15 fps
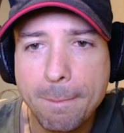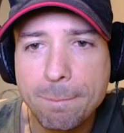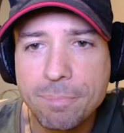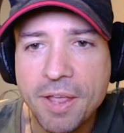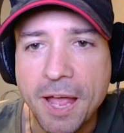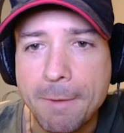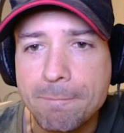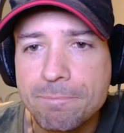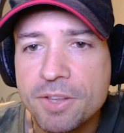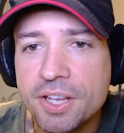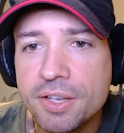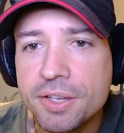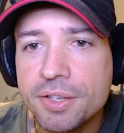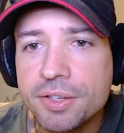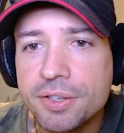Yeah.
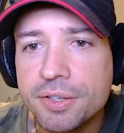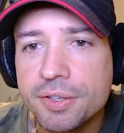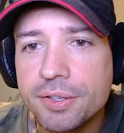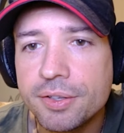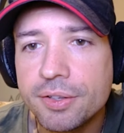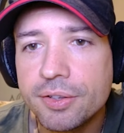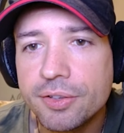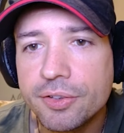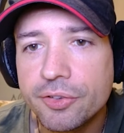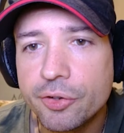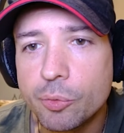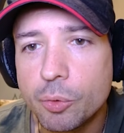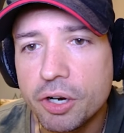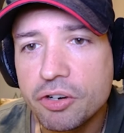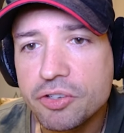So
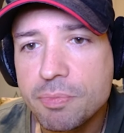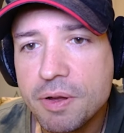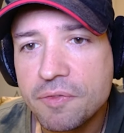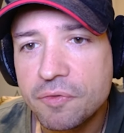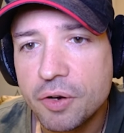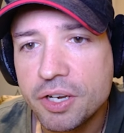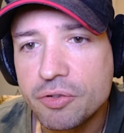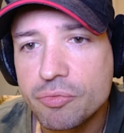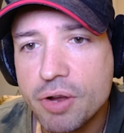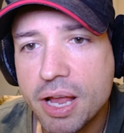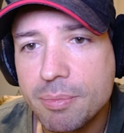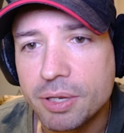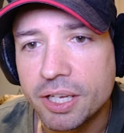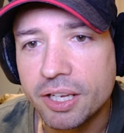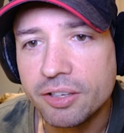where's my friend
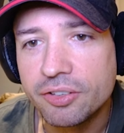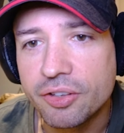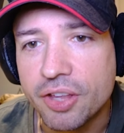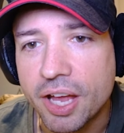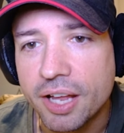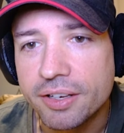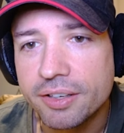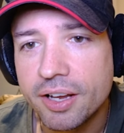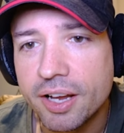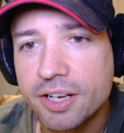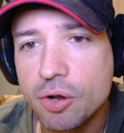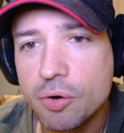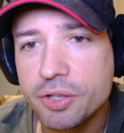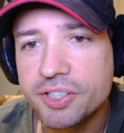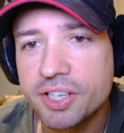ramming into that? I
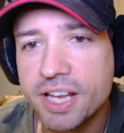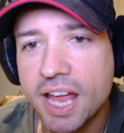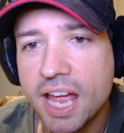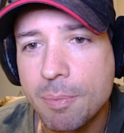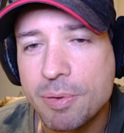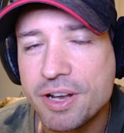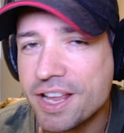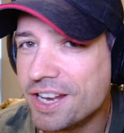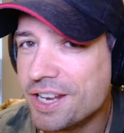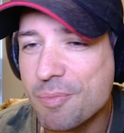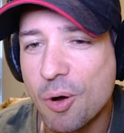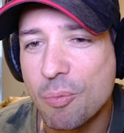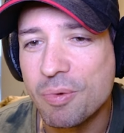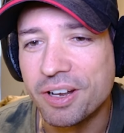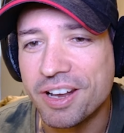know it's gonna happen any
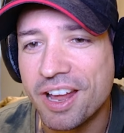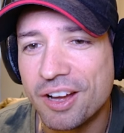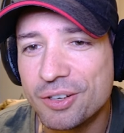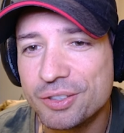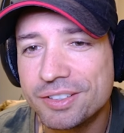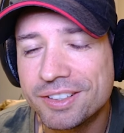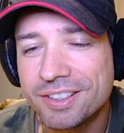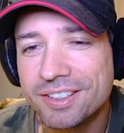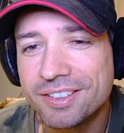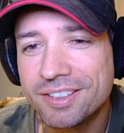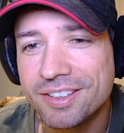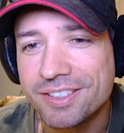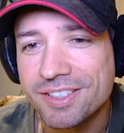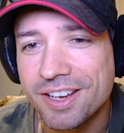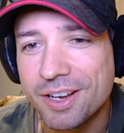moment now,
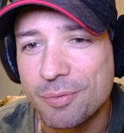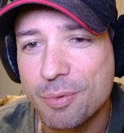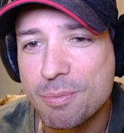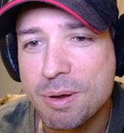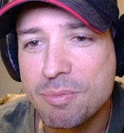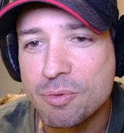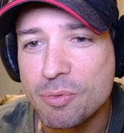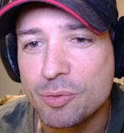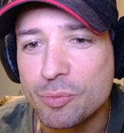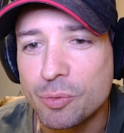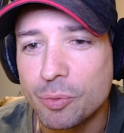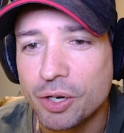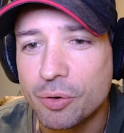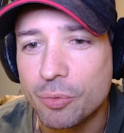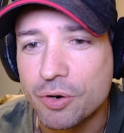because I remember when we
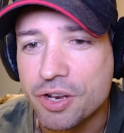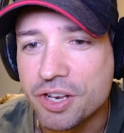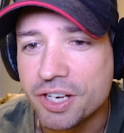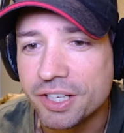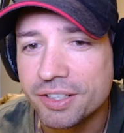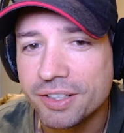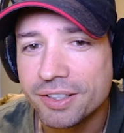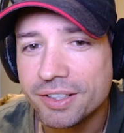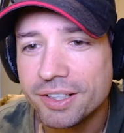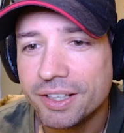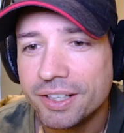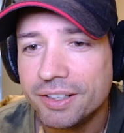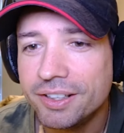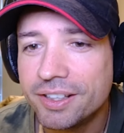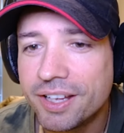recorded it.
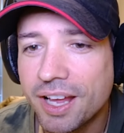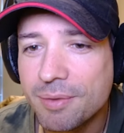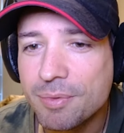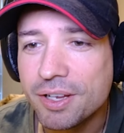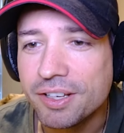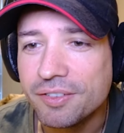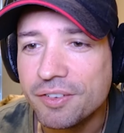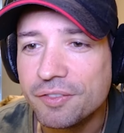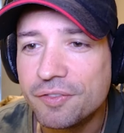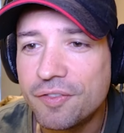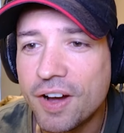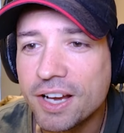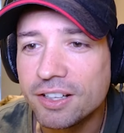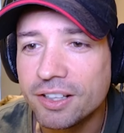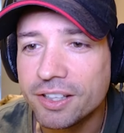He came in and
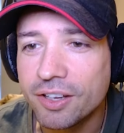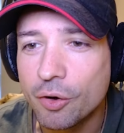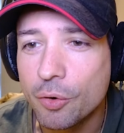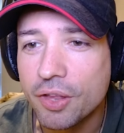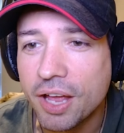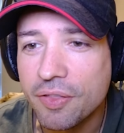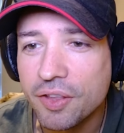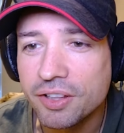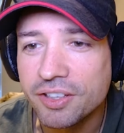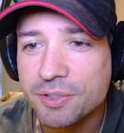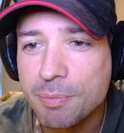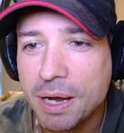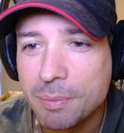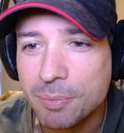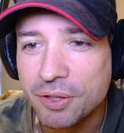finally, oh, I think this
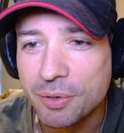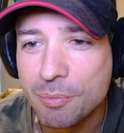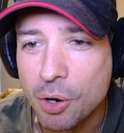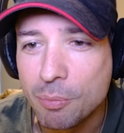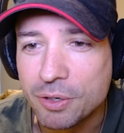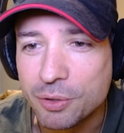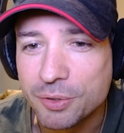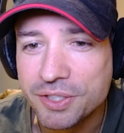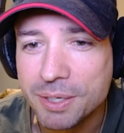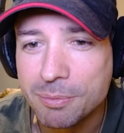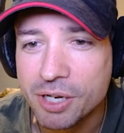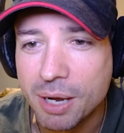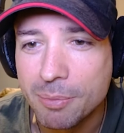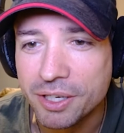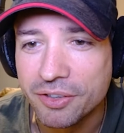might be the moment. You see him
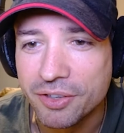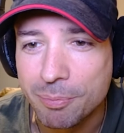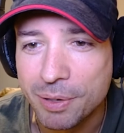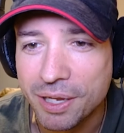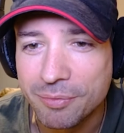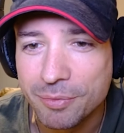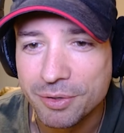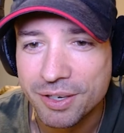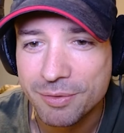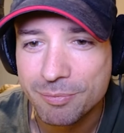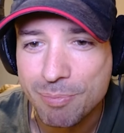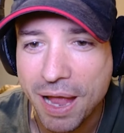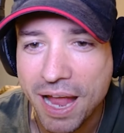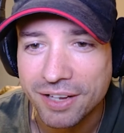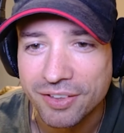coming in the
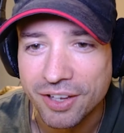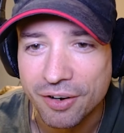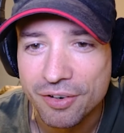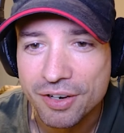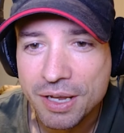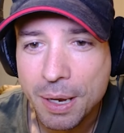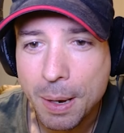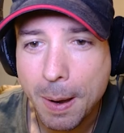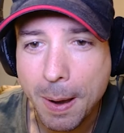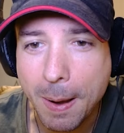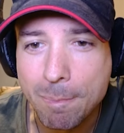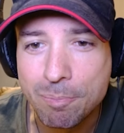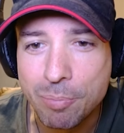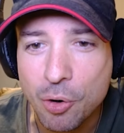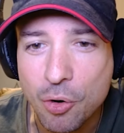back there,
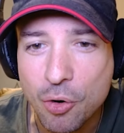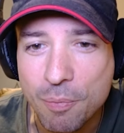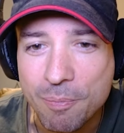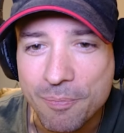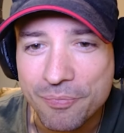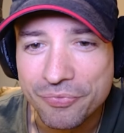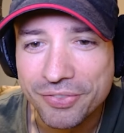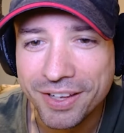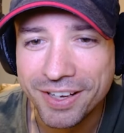and boom!